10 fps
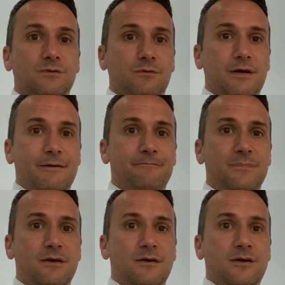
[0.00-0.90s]
Okay,
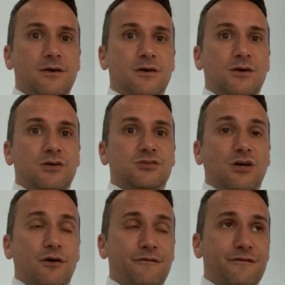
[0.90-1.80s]
so
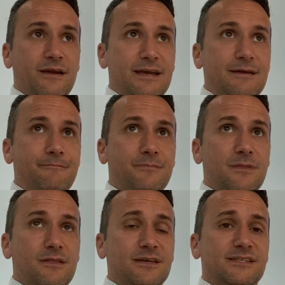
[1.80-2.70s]
hopefully
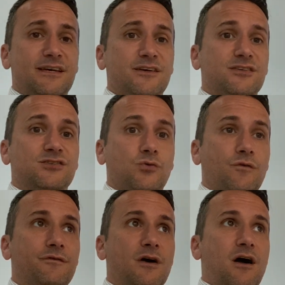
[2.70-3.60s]
this has
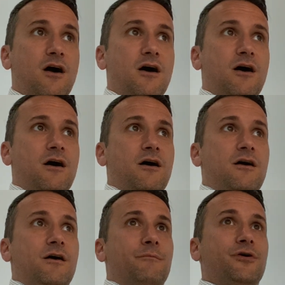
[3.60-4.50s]
sort of
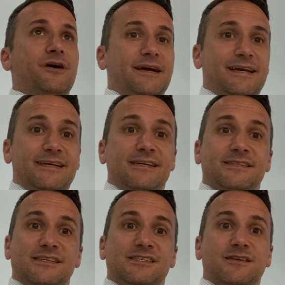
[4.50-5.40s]
put at
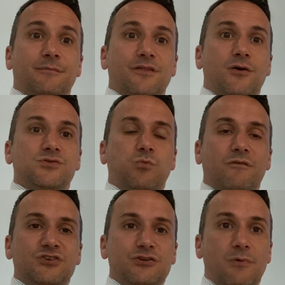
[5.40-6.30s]
ease some of those
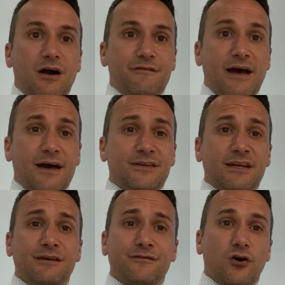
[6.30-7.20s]
worries you might have had.
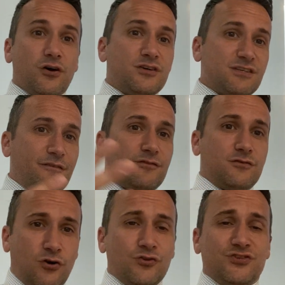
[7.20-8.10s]
And if not, because I'm
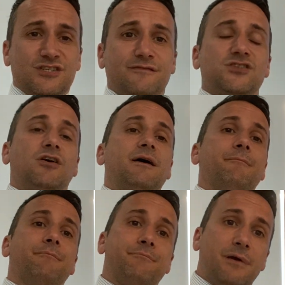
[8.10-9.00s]
conscious of
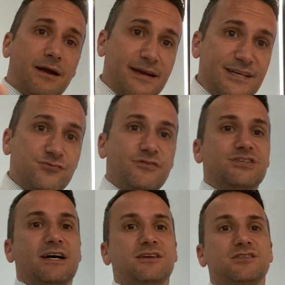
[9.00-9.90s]
time, please
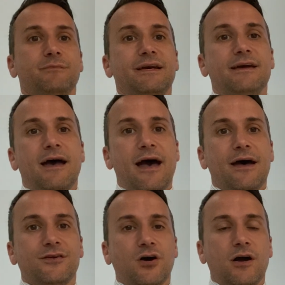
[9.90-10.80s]
reach out to me
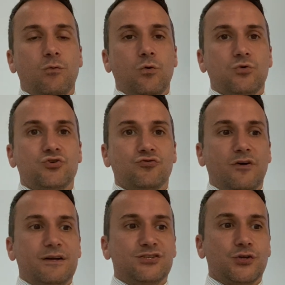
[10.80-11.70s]
and I will
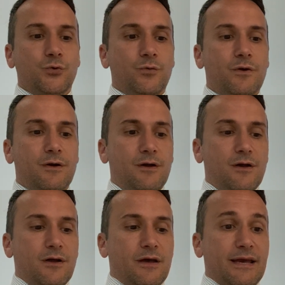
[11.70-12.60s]
try to
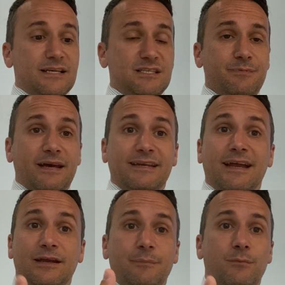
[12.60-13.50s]
explain a
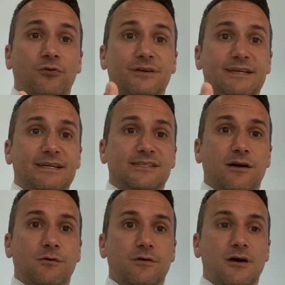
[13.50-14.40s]
little bit more in
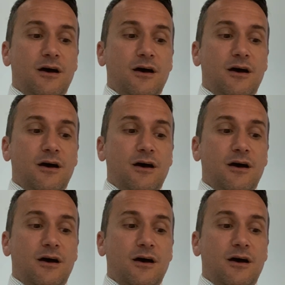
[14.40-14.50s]
detail